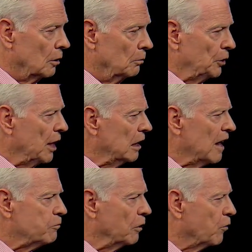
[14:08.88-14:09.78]
but they
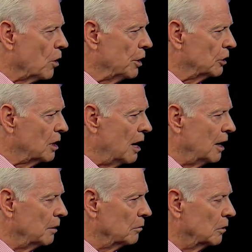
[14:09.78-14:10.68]
left before their
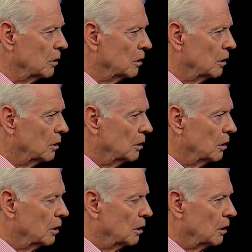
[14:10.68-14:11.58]
time.
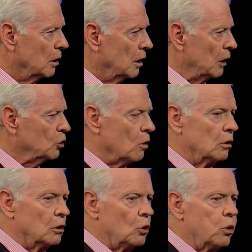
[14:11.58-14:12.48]
And so
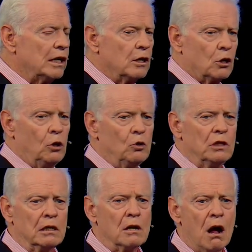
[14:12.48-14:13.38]
quit
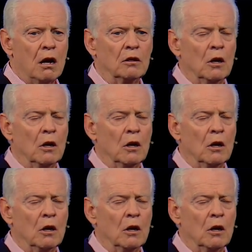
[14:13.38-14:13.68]
accusing God